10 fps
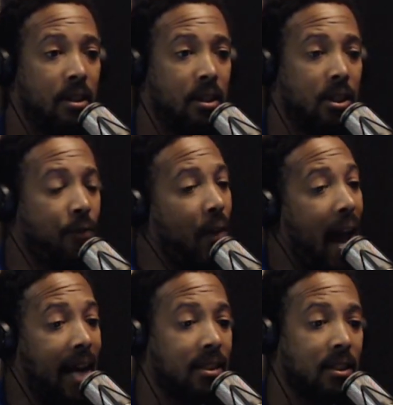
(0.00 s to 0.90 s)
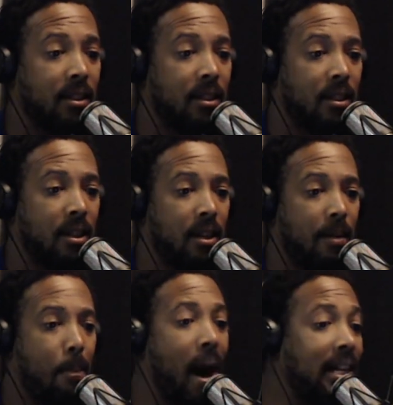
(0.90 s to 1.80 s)
It's a fact.
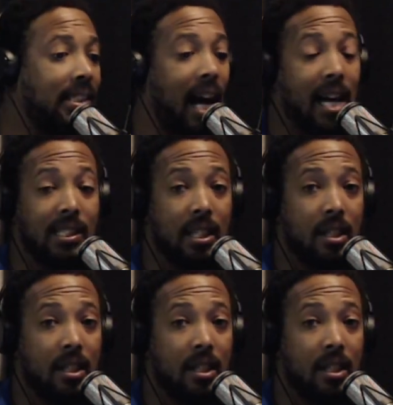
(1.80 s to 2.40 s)
Monetize it.